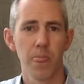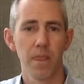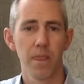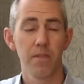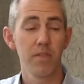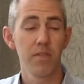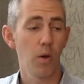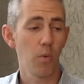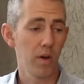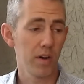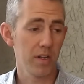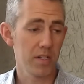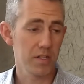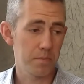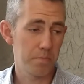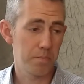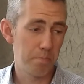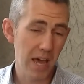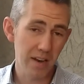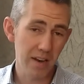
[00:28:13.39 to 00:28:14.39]
that what is
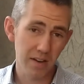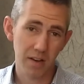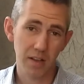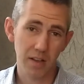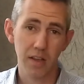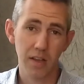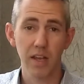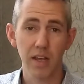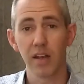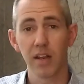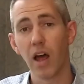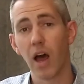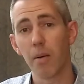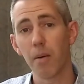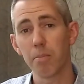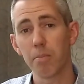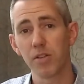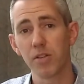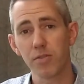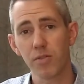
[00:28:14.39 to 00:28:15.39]
bent cannot
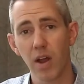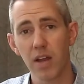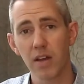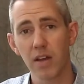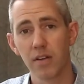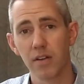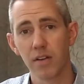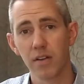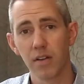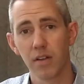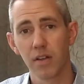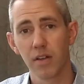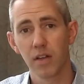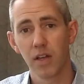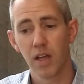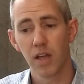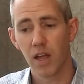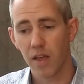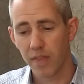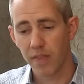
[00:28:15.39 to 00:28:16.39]
be straightened,
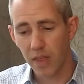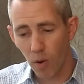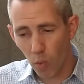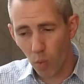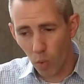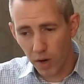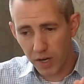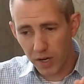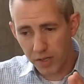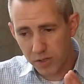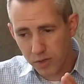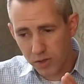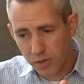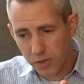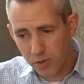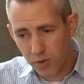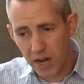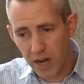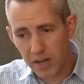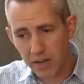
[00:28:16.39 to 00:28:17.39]
that what is
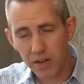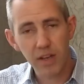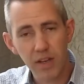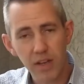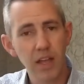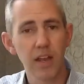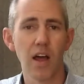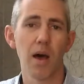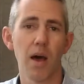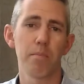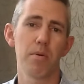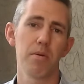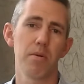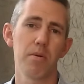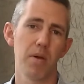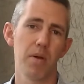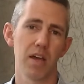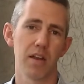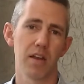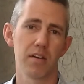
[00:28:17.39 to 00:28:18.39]
straightened cannot be
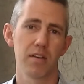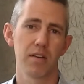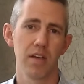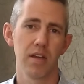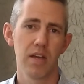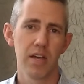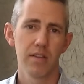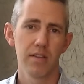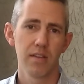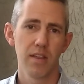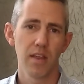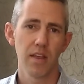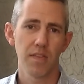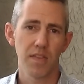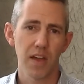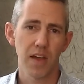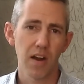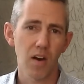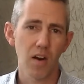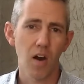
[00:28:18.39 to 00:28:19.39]
bent, that
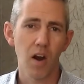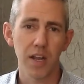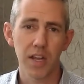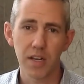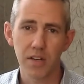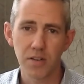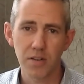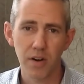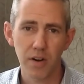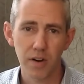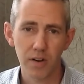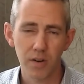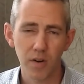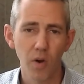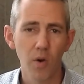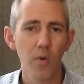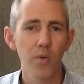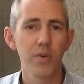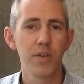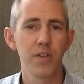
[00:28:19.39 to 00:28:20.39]
there are
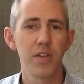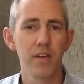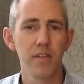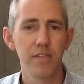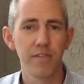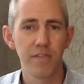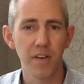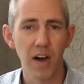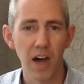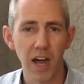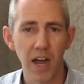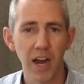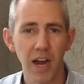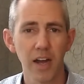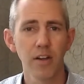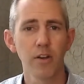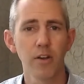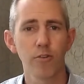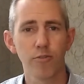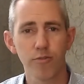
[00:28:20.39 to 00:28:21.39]
eternal
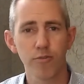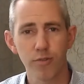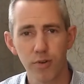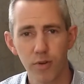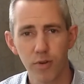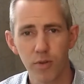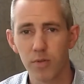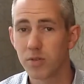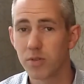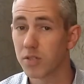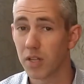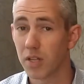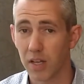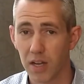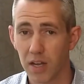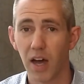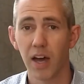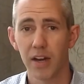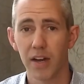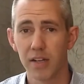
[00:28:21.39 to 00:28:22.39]
divine truths that
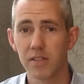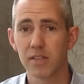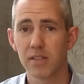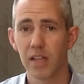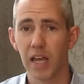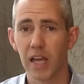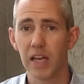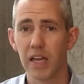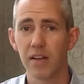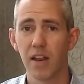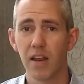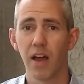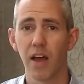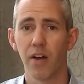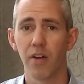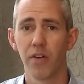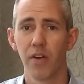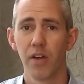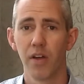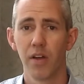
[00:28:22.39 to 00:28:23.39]
God has laid down.